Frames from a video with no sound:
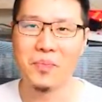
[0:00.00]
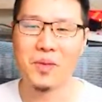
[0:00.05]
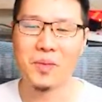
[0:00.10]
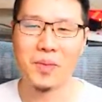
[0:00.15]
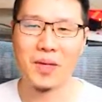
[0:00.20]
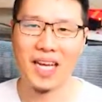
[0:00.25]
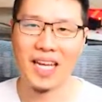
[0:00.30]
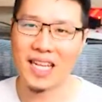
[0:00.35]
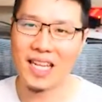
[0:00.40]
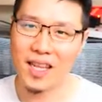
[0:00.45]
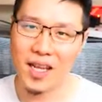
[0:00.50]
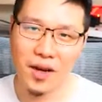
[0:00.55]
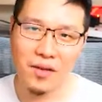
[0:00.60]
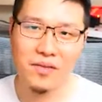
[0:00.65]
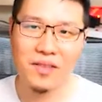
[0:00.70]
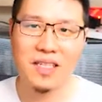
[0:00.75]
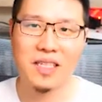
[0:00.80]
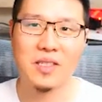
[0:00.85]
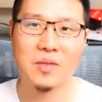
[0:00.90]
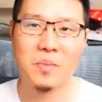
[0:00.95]
but I
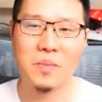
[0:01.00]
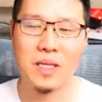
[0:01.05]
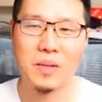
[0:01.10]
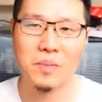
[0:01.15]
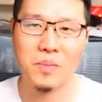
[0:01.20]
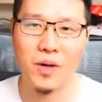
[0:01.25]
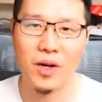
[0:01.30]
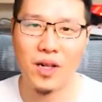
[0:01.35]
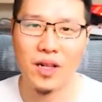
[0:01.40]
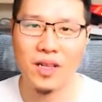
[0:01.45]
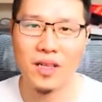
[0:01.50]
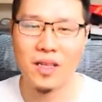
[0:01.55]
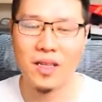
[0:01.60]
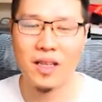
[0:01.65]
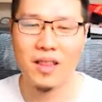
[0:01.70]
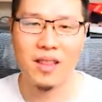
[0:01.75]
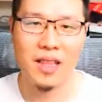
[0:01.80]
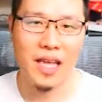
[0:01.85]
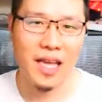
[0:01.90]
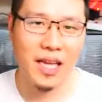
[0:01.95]
love these people.
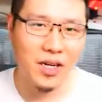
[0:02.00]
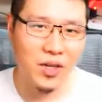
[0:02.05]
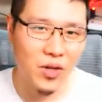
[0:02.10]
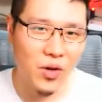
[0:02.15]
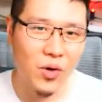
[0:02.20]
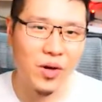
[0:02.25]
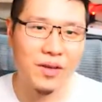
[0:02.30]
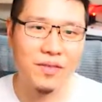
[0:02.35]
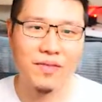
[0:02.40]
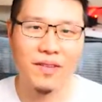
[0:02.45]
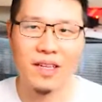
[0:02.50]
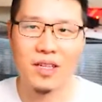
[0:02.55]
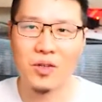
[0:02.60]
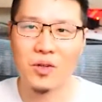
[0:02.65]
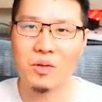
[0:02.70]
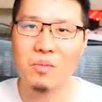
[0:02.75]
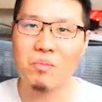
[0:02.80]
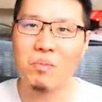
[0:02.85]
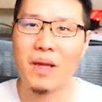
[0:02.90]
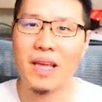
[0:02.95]
They know if I
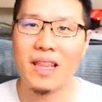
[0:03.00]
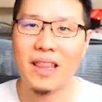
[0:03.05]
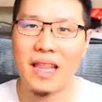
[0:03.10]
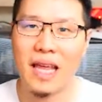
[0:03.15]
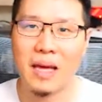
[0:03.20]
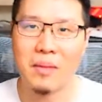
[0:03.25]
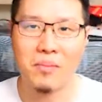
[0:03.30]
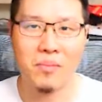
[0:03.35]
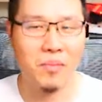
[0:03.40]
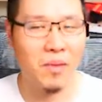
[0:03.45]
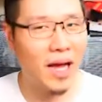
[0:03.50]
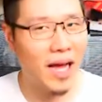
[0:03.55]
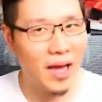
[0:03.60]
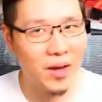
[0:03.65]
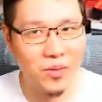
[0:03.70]
could pay them, I